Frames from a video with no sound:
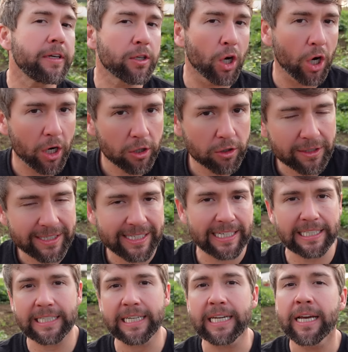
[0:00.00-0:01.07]
to one hundred
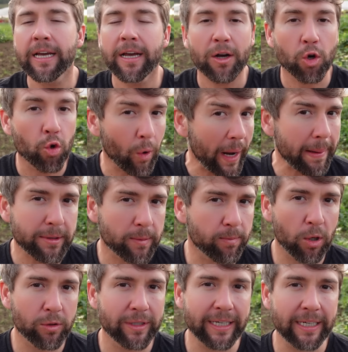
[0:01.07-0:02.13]
sixty grams of
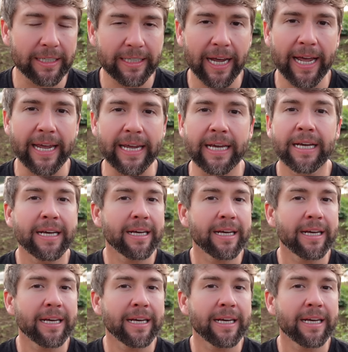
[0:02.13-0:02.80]
protein a day,